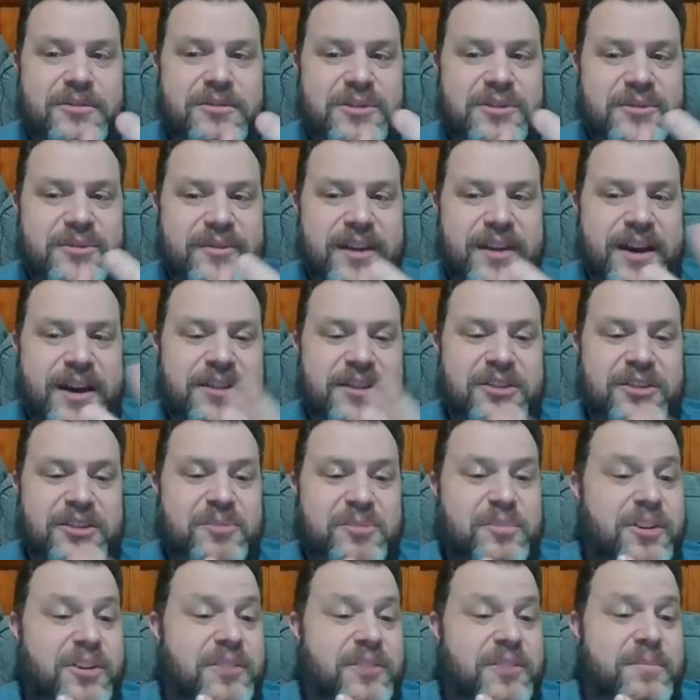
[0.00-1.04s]
You've got the
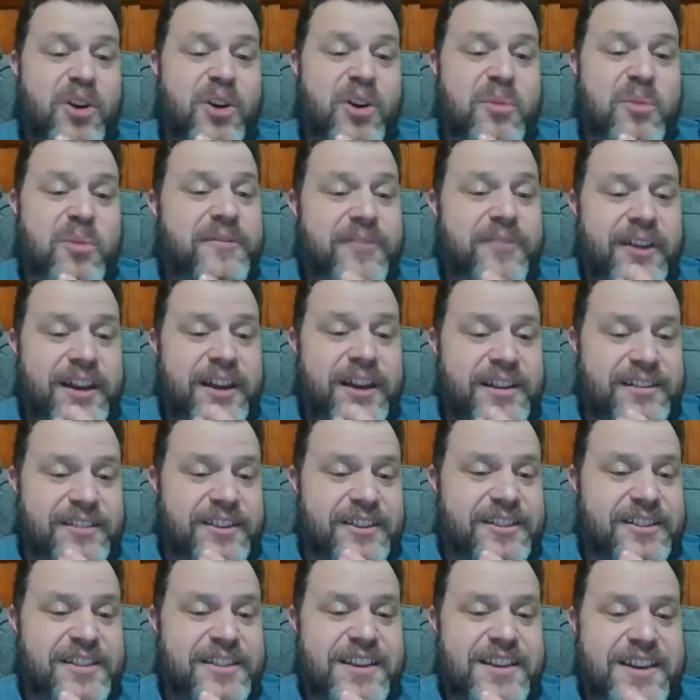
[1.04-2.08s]
Book of Boba Fett
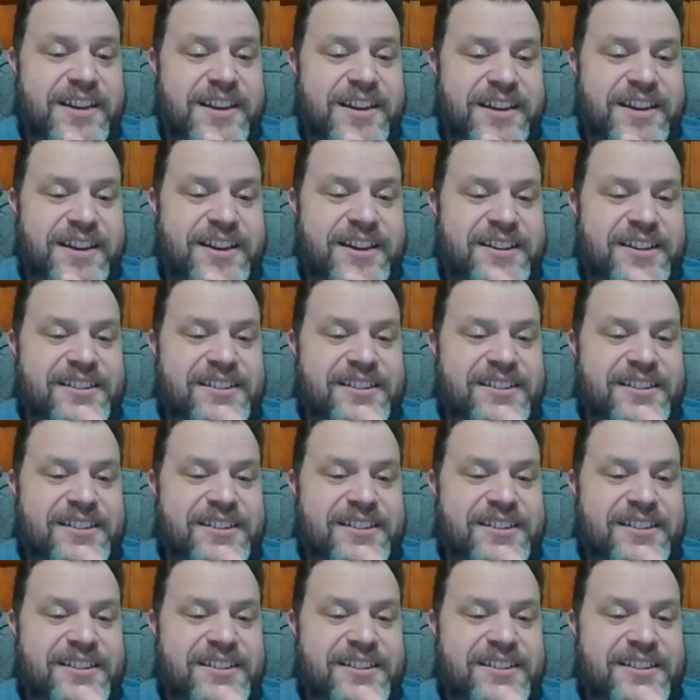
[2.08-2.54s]
that they